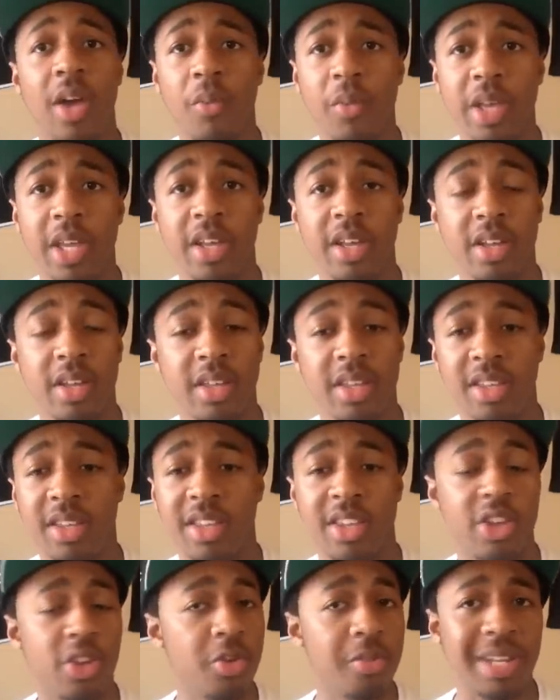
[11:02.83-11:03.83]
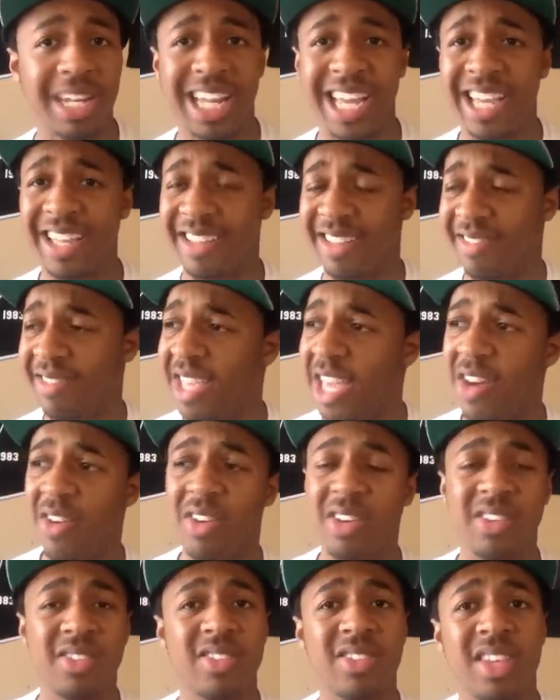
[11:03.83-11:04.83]
that we accumulate and get
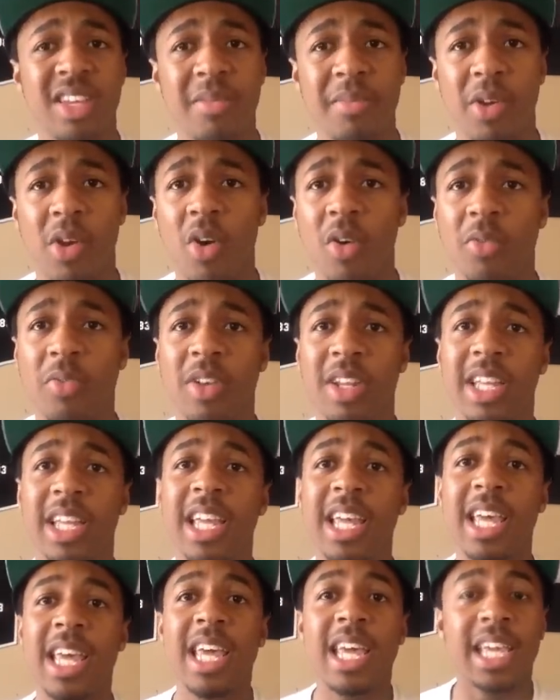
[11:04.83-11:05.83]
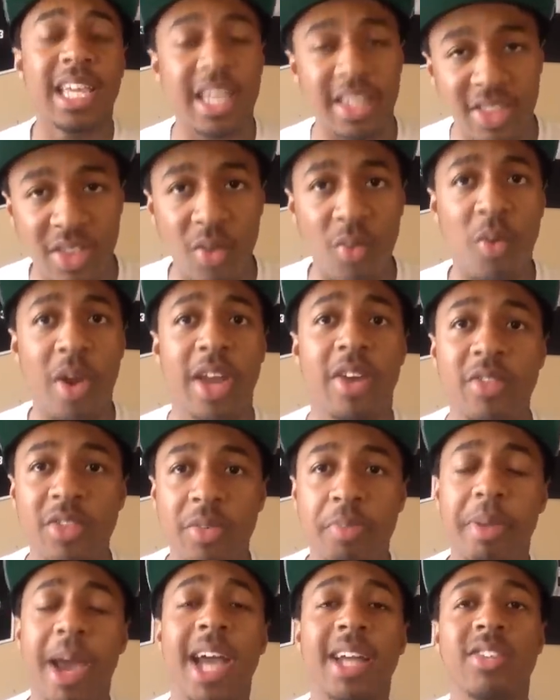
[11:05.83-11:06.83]
on this team, and hopefully get the
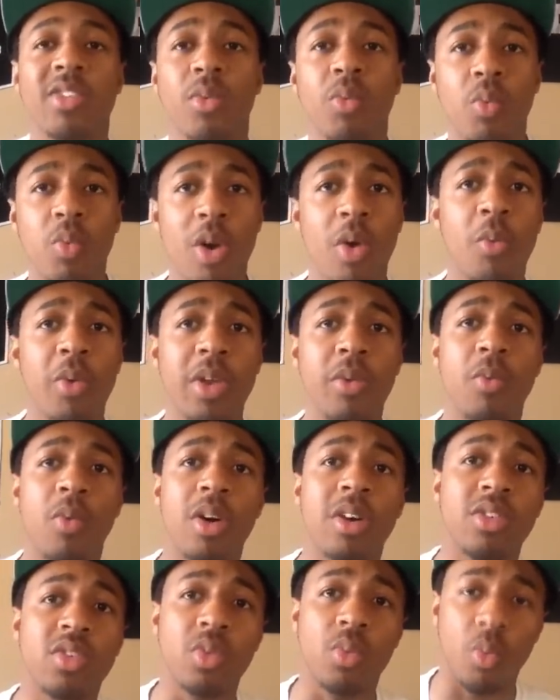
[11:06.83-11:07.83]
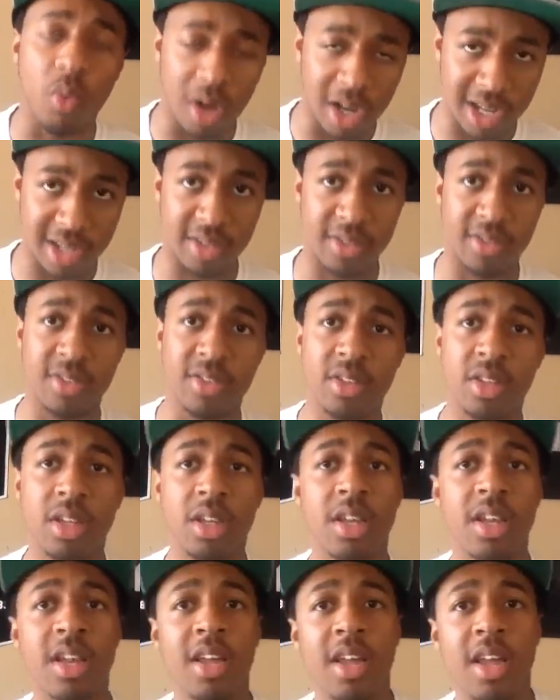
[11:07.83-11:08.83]
Raiders back to where we once was.
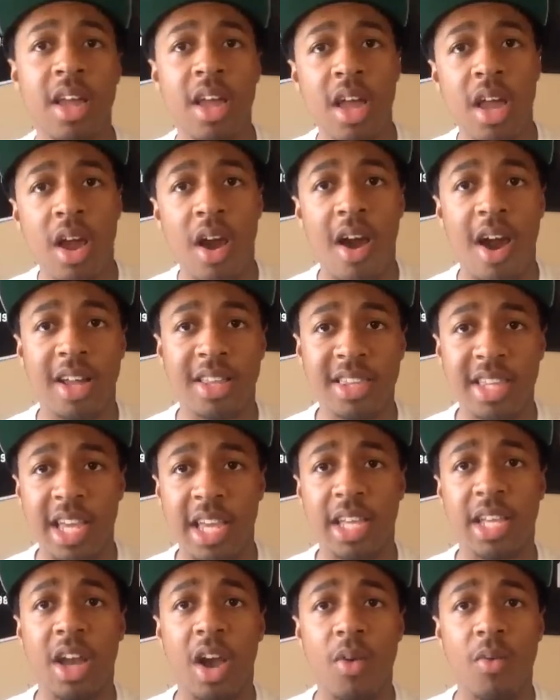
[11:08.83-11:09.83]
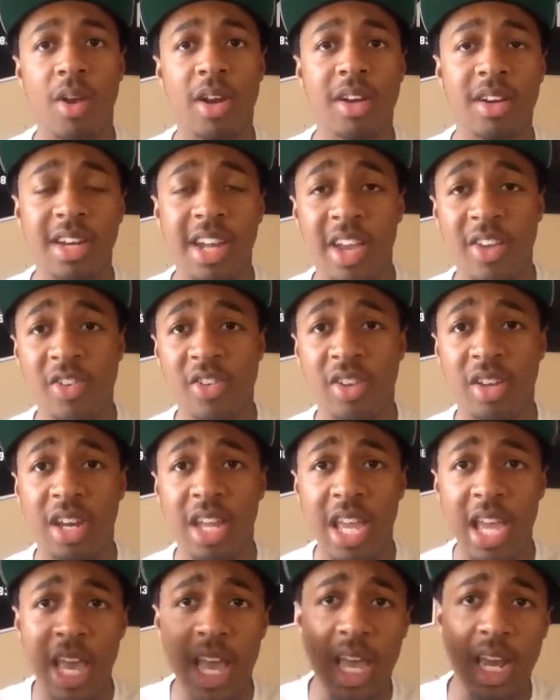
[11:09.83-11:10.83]
All right, thank y'all, Raider
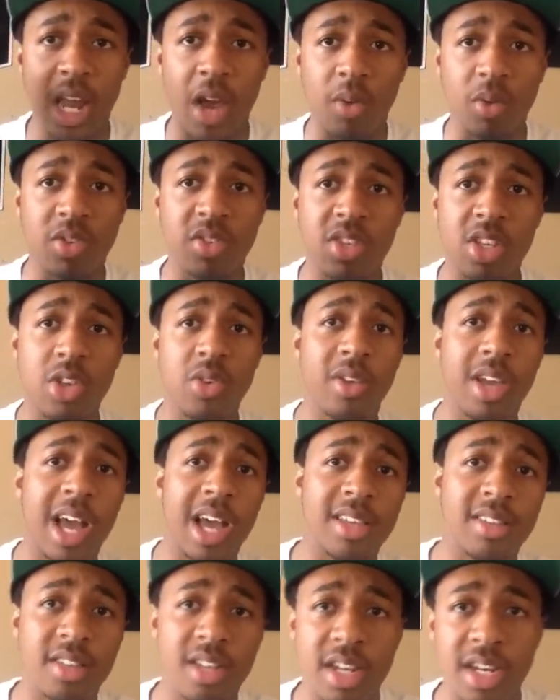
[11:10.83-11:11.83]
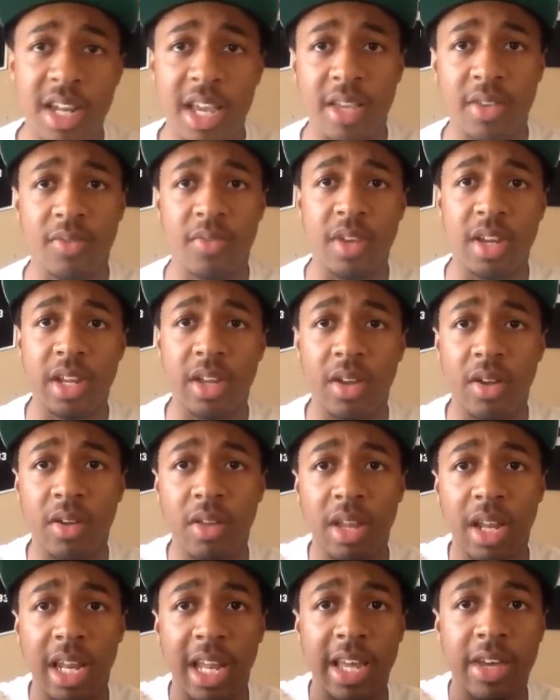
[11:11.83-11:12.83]
Nation, and I will see you guys in the next video.
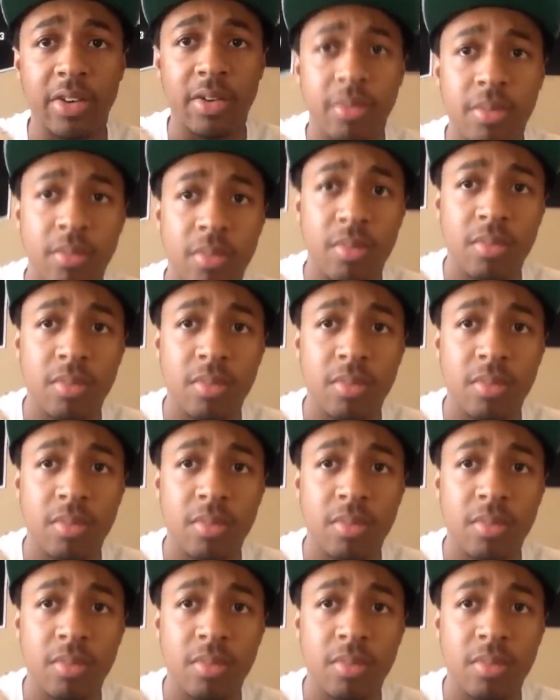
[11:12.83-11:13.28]
Later.